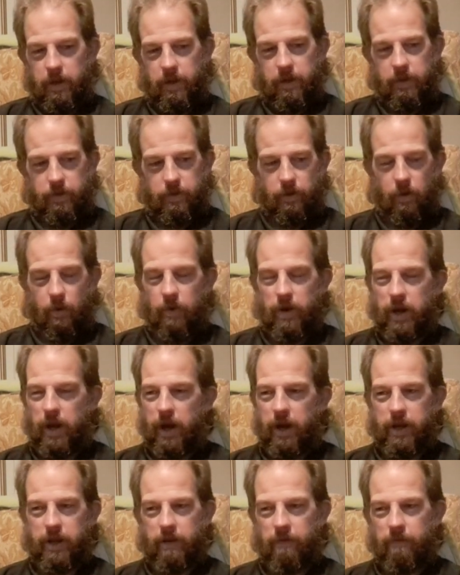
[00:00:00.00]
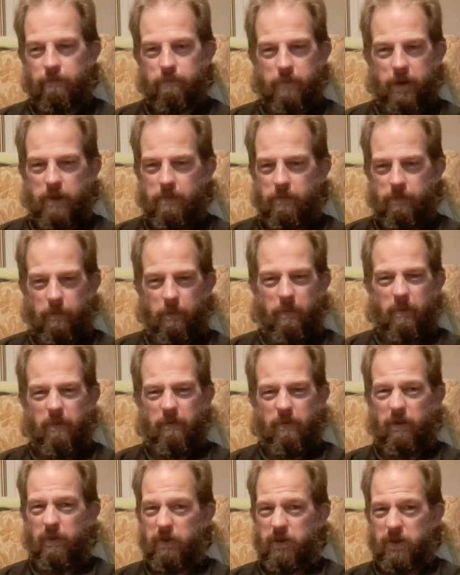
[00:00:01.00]
storyline of people from the
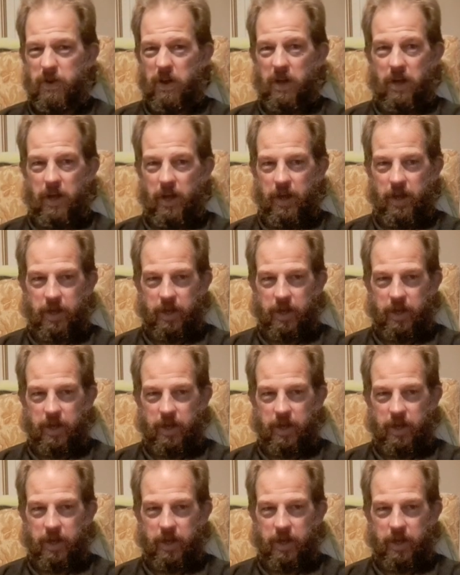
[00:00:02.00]
future